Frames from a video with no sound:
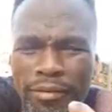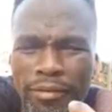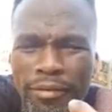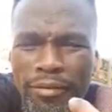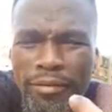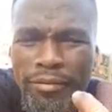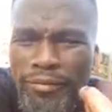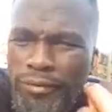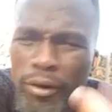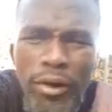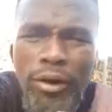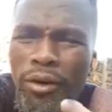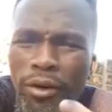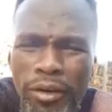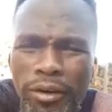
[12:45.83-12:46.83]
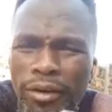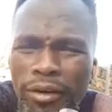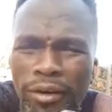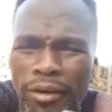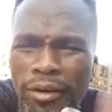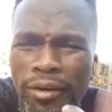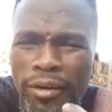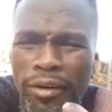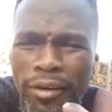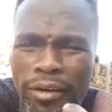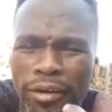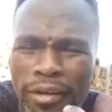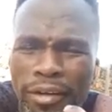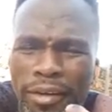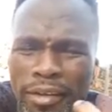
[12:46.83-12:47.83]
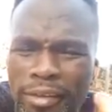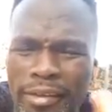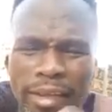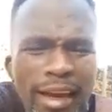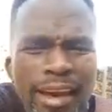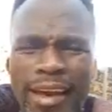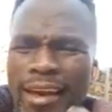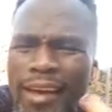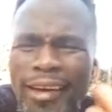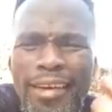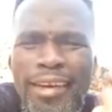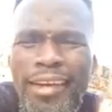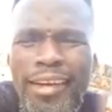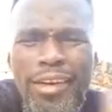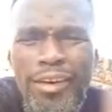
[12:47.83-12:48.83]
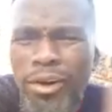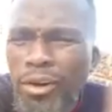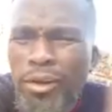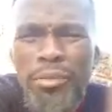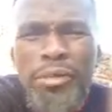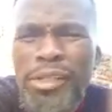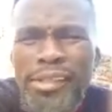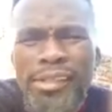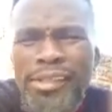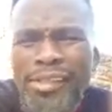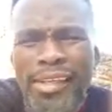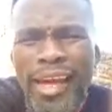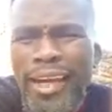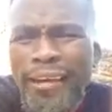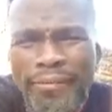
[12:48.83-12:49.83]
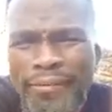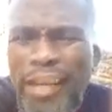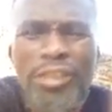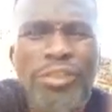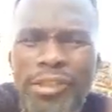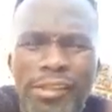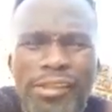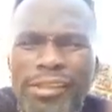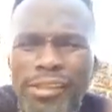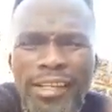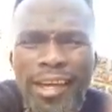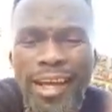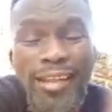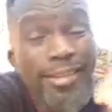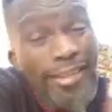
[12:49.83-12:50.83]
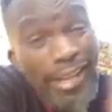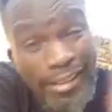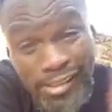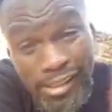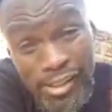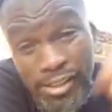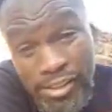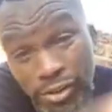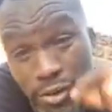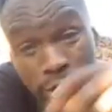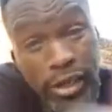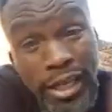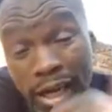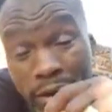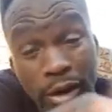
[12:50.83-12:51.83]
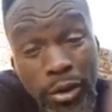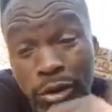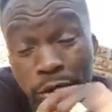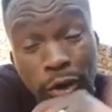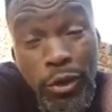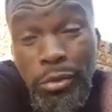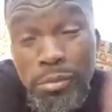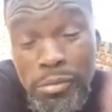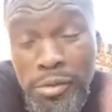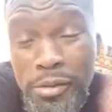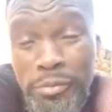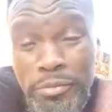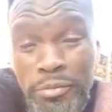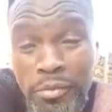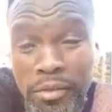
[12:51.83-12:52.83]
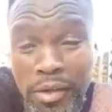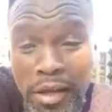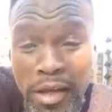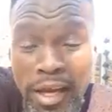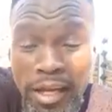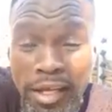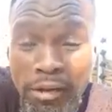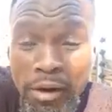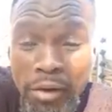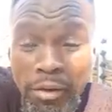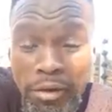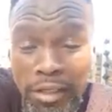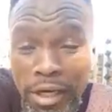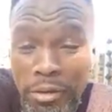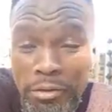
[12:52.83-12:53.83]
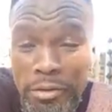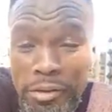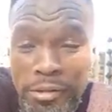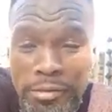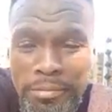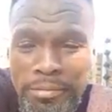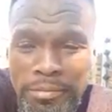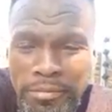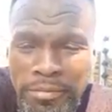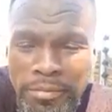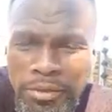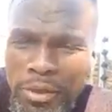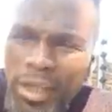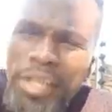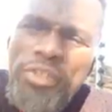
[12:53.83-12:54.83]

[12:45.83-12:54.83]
for the economies and fashions that destroy our own homes and our own cultures. So let's